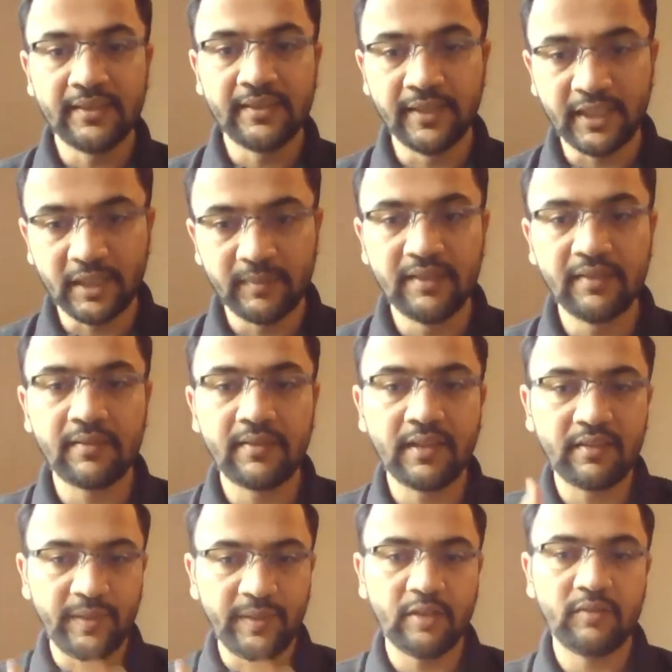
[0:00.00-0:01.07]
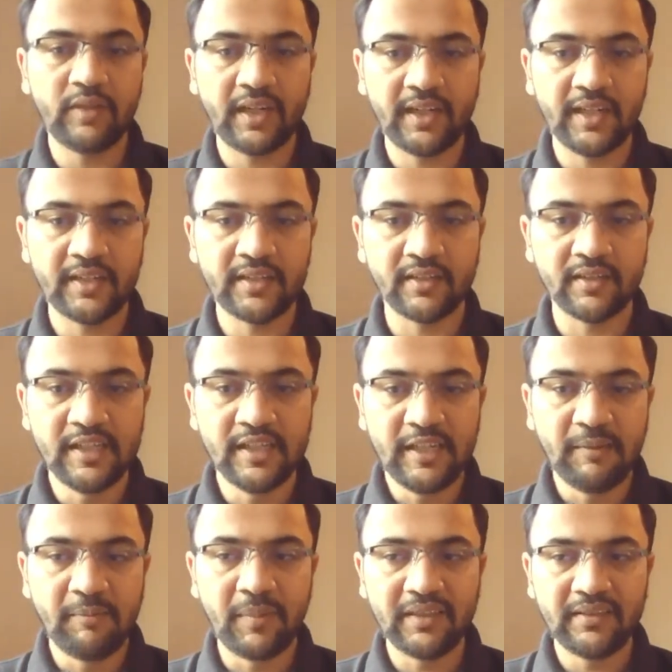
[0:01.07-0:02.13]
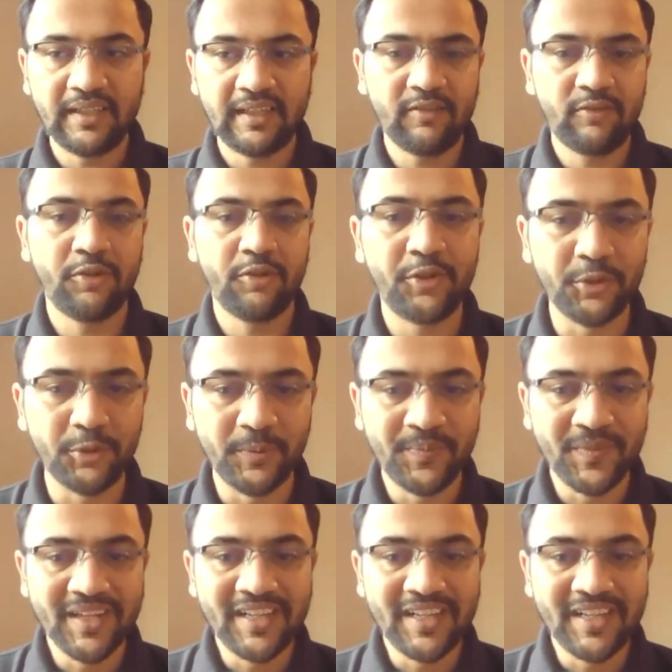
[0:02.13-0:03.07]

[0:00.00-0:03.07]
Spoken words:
determines the speed of the architecture. But that's not true.